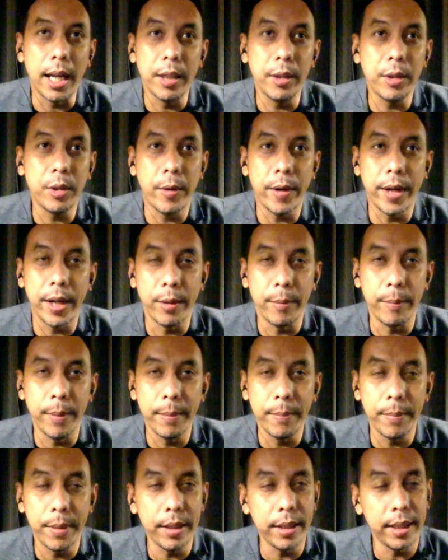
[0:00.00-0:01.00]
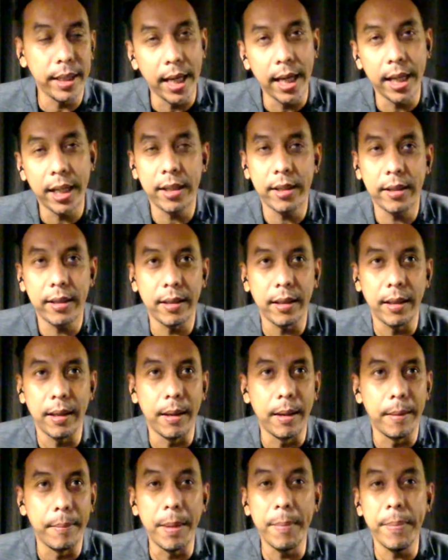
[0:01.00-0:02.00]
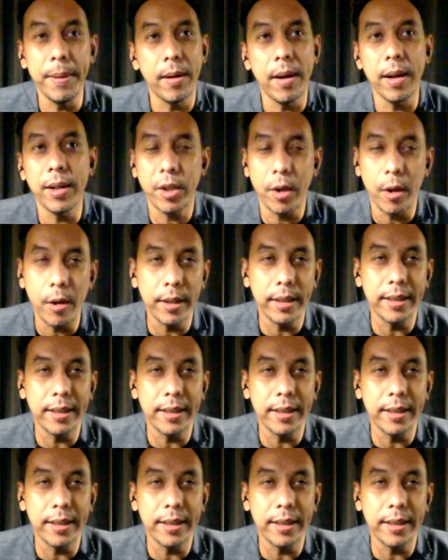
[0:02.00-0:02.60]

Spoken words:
I didn't quite remember. Yeah, maybe around